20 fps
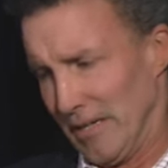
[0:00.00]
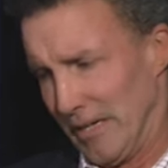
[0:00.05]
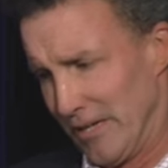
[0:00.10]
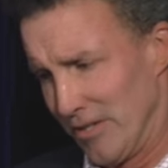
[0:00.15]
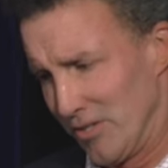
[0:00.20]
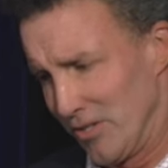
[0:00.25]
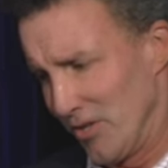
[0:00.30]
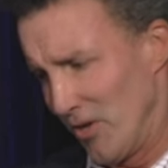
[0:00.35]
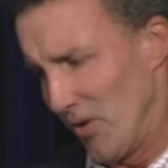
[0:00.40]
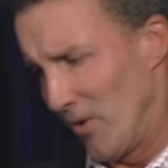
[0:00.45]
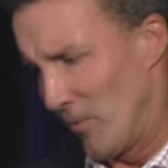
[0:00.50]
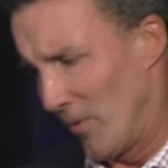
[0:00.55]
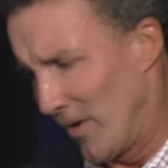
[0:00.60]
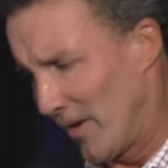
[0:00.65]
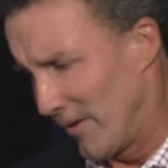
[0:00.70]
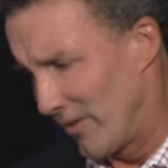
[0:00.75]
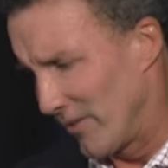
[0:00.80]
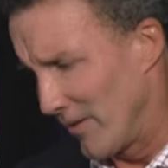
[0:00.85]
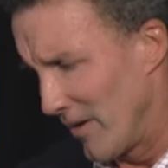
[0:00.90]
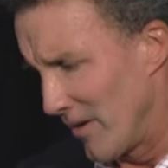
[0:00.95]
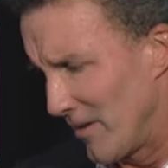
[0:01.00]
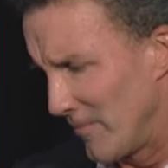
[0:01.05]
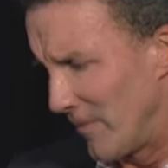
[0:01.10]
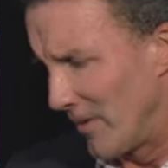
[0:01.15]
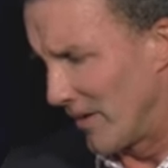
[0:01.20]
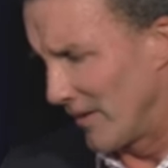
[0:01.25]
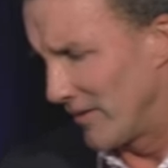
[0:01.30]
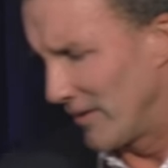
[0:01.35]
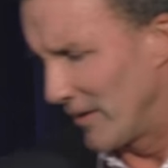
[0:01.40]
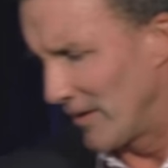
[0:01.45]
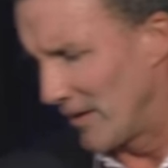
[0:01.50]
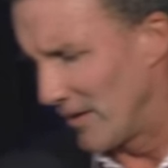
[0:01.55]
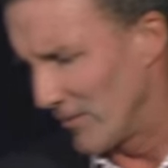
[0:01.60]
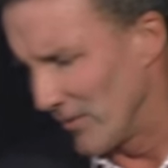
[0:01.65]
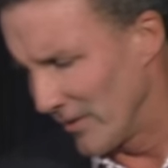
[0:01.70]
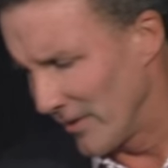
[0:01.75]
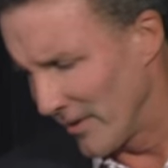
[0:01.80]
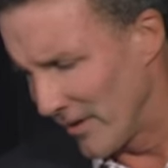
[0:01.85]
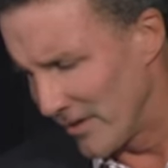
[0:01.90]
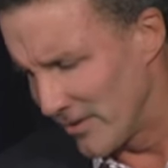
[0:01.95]
And so when I thought about that, I
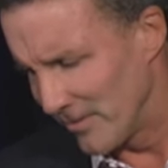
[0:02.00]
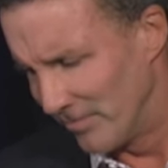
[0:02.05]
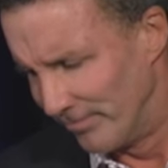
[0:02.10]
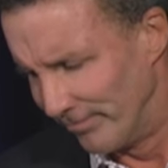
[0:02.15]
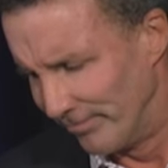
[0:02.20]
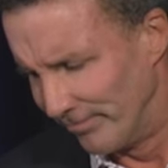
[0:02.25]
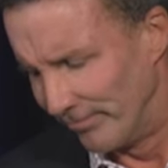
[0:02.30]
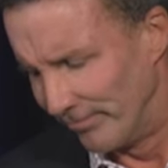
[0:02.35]
realized,